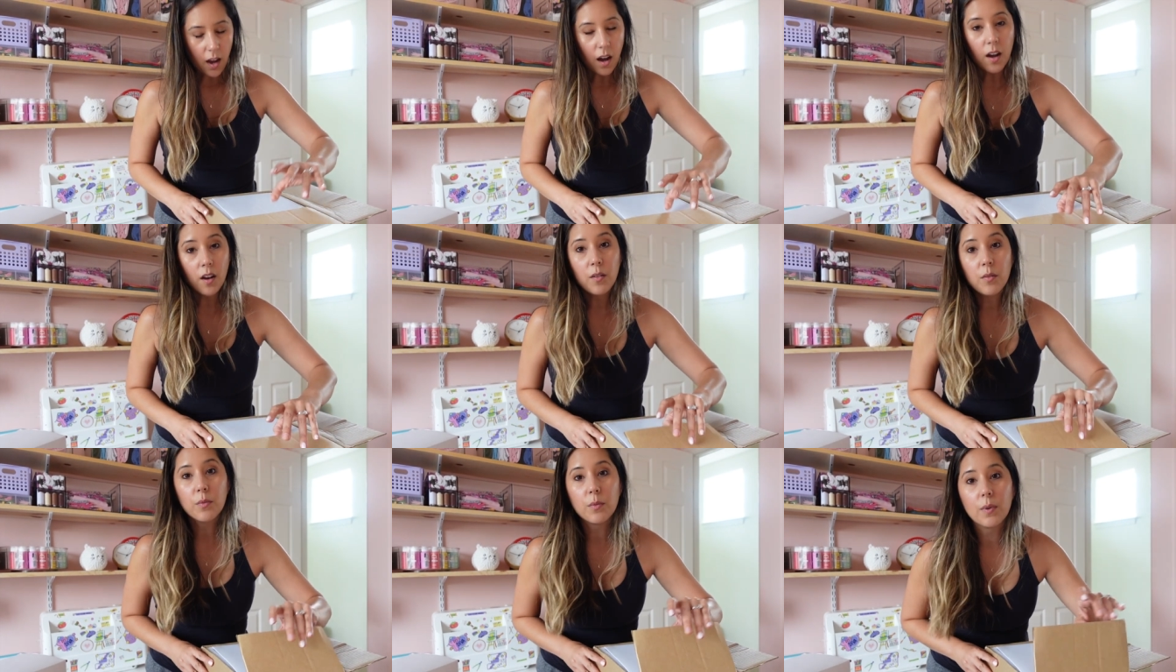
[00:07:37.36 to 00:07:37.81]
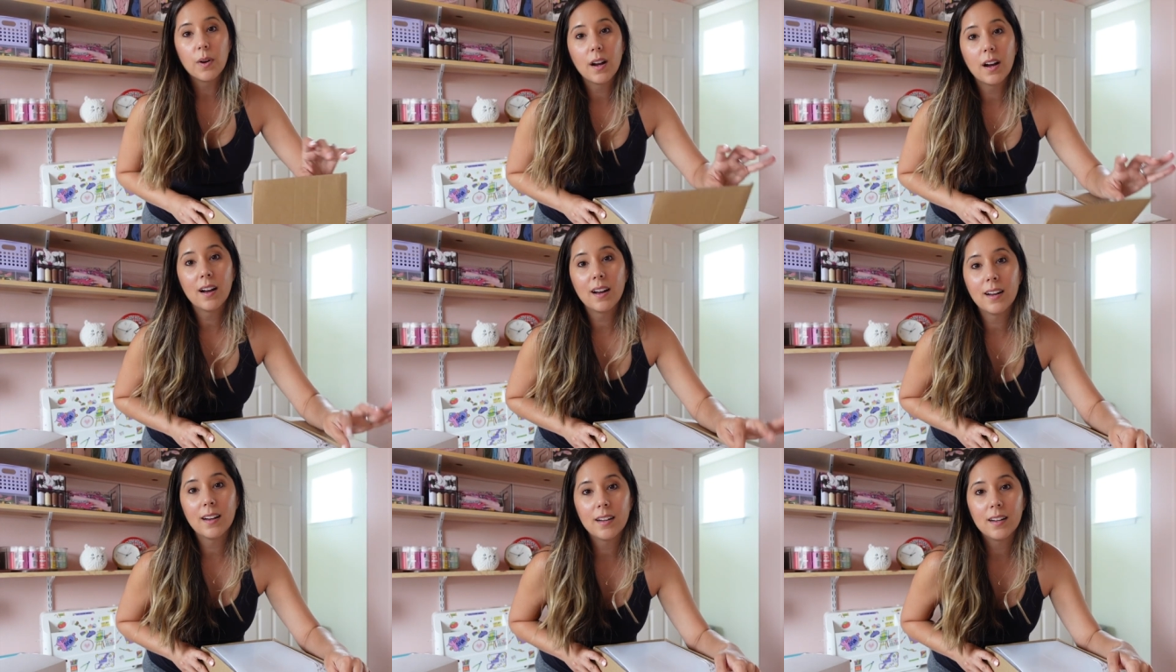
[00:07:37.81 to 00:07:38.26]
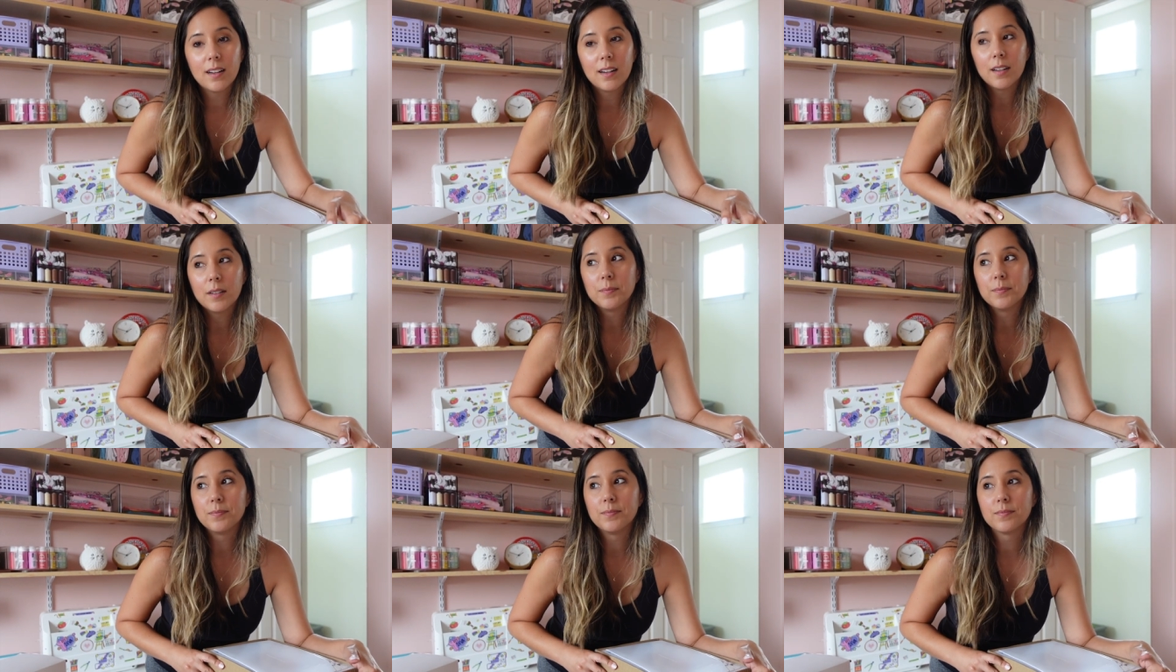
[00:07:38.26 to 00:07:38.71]
Oh,
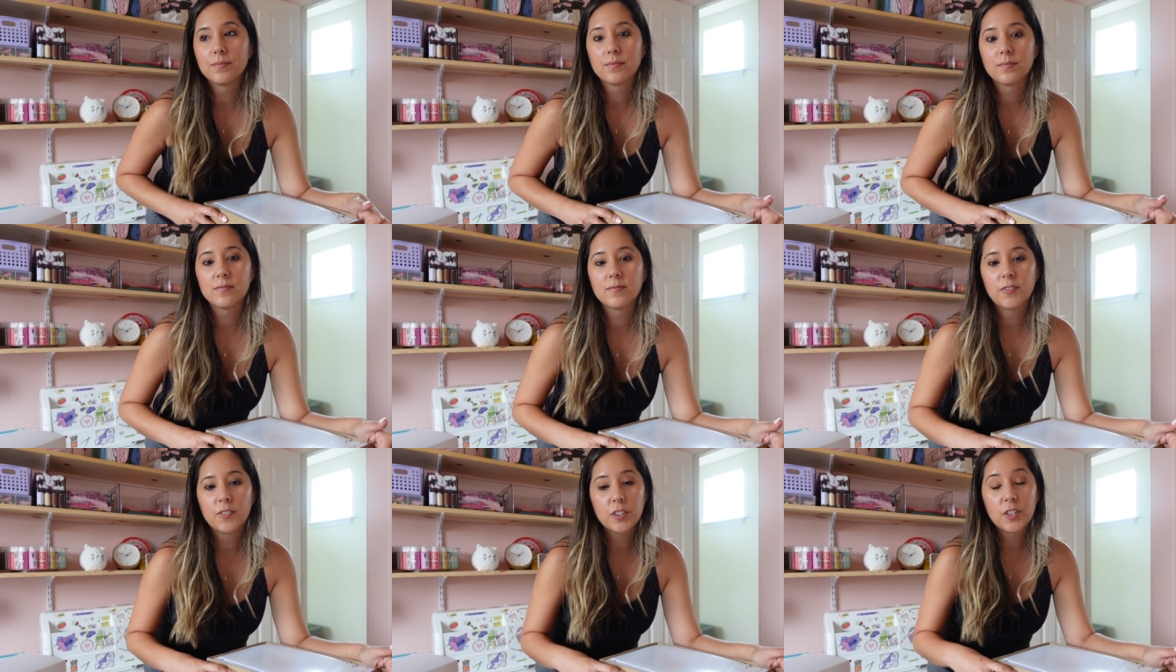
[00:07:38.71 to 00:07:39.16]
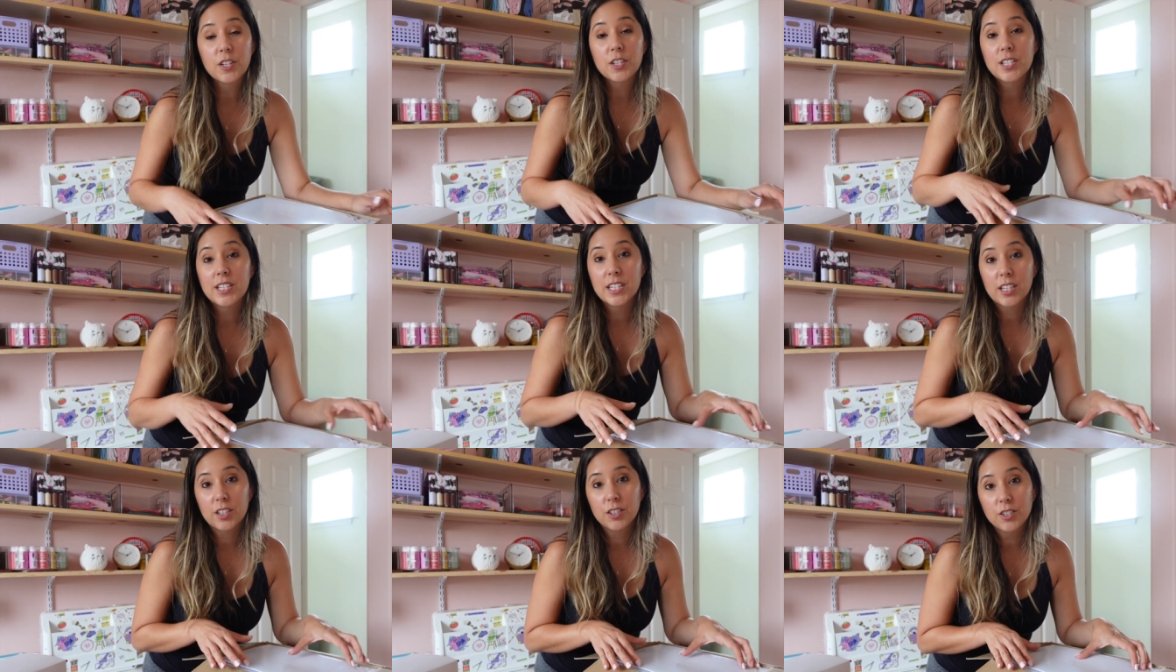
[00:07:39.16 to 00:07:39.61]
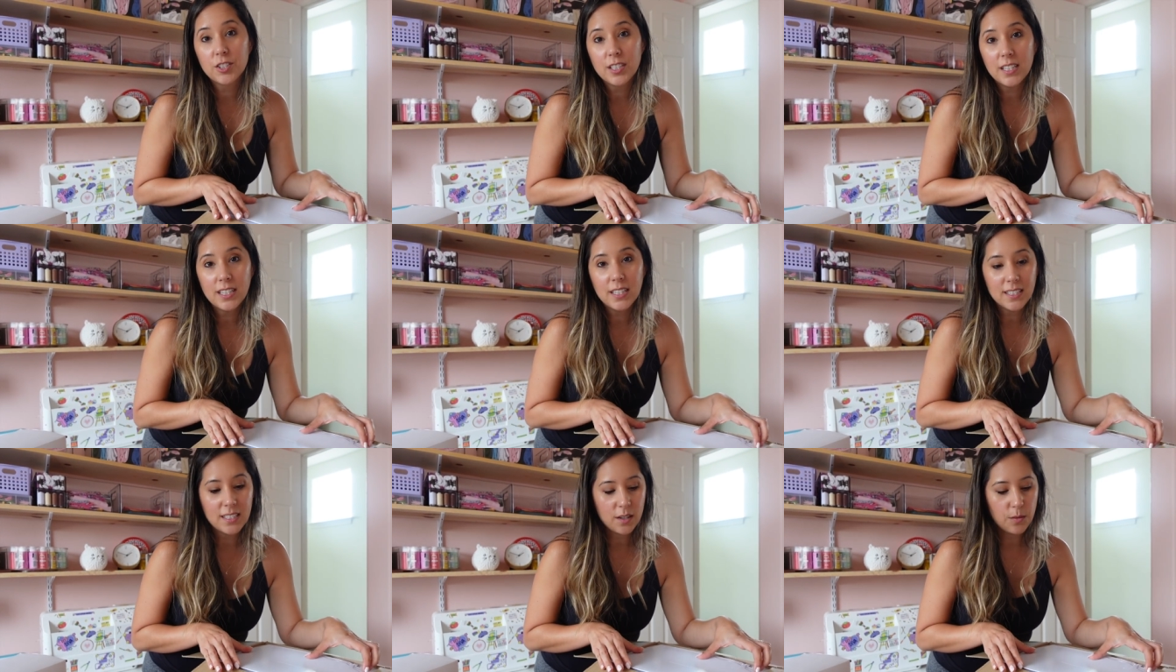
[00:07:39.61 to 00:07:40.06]
um, for the sticker
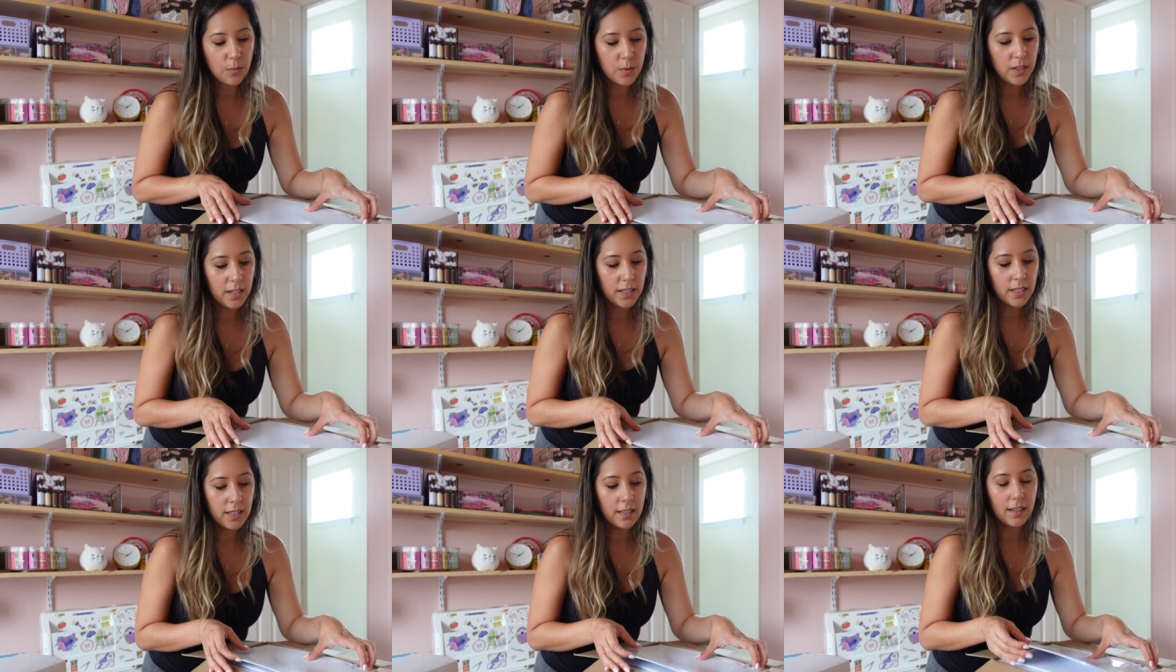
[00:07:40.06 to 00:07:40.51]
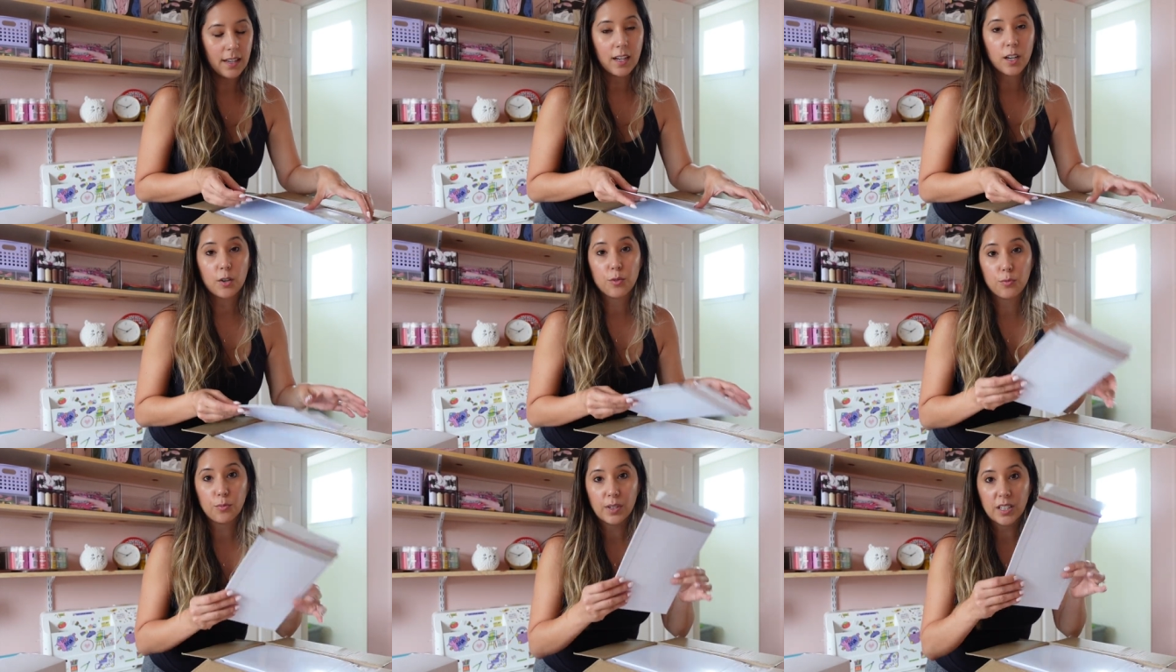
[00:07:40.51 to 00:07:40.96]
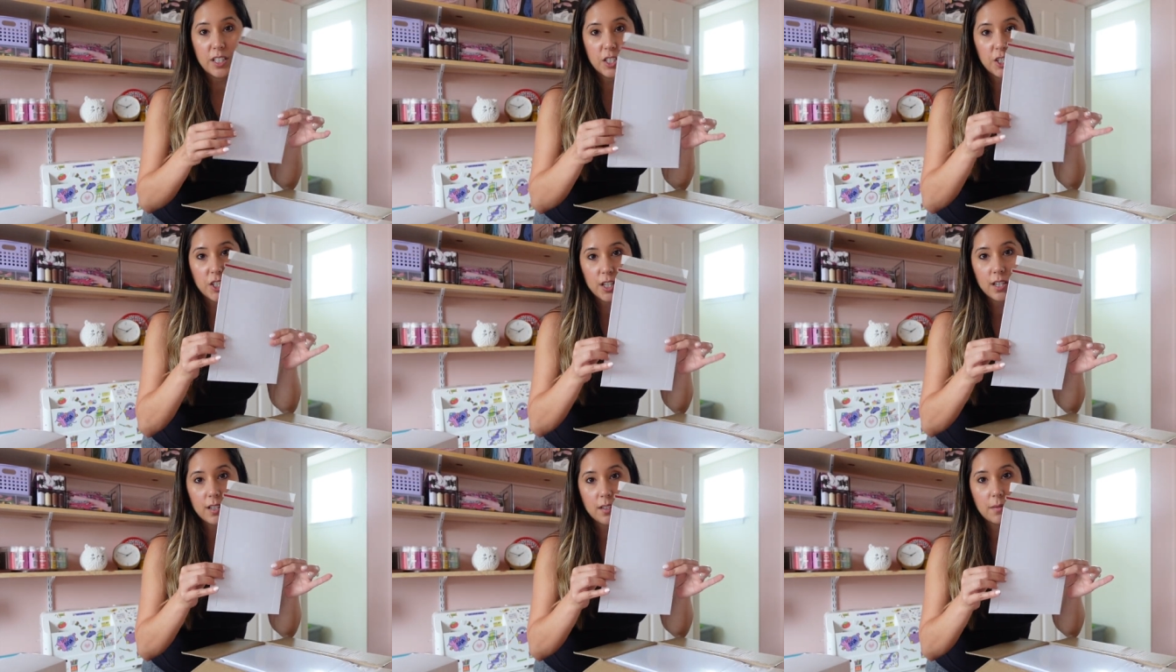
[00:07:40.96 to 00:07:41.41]
sheets, I wanted like a
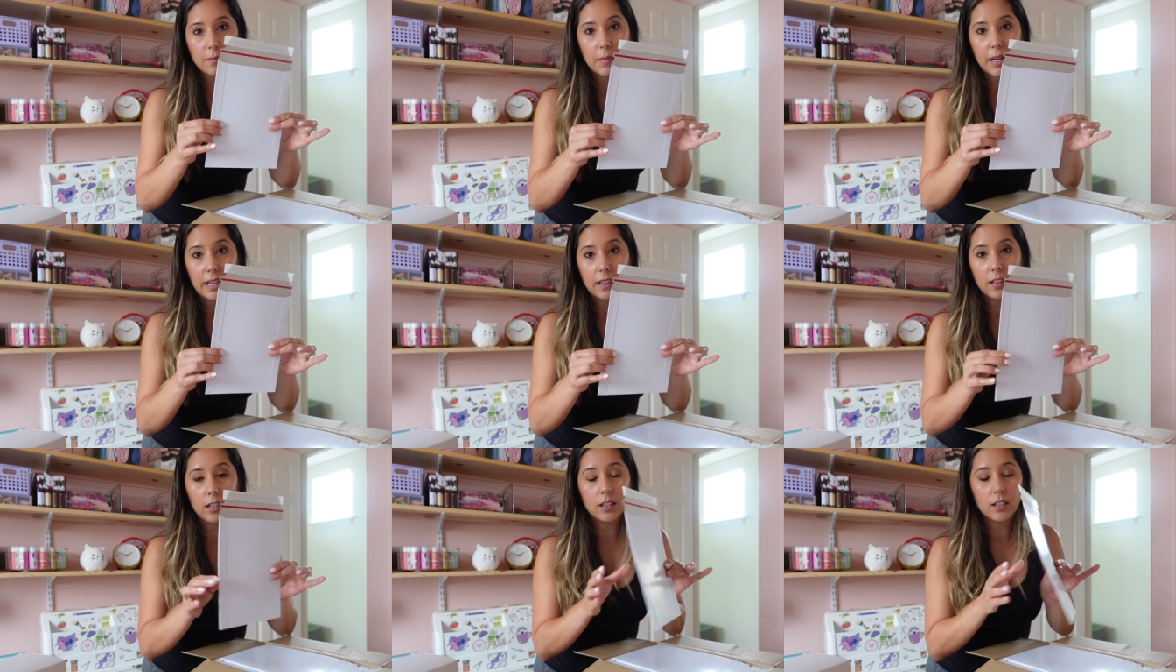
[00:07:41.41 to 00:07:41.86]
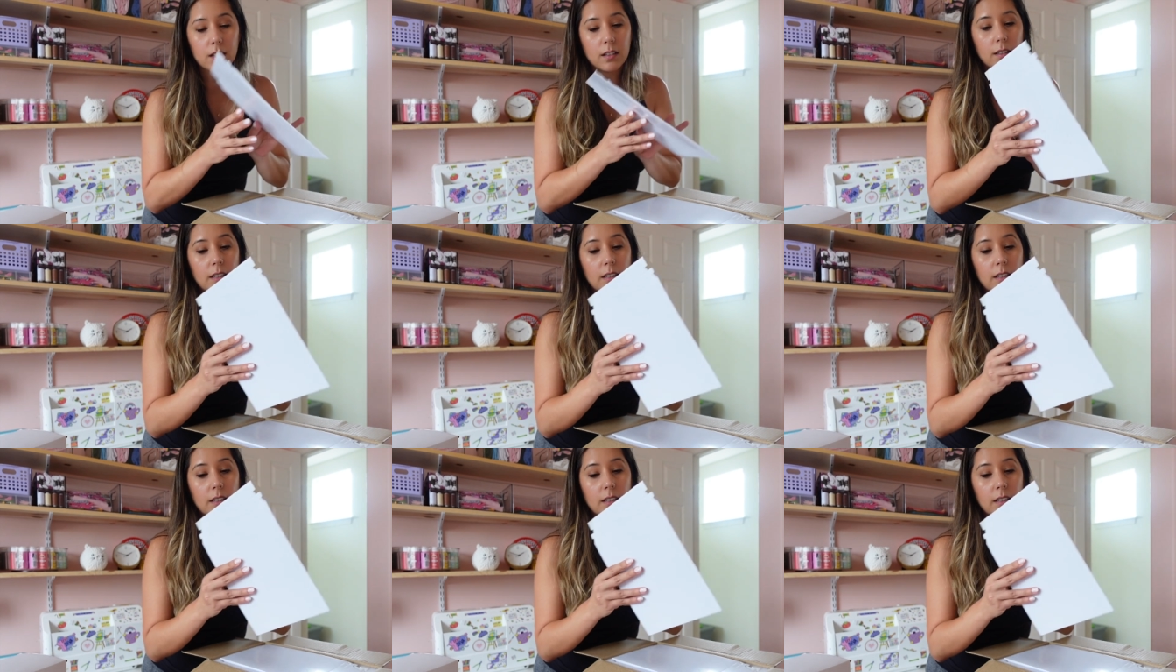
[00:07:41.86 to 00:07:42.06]
rigid mailer.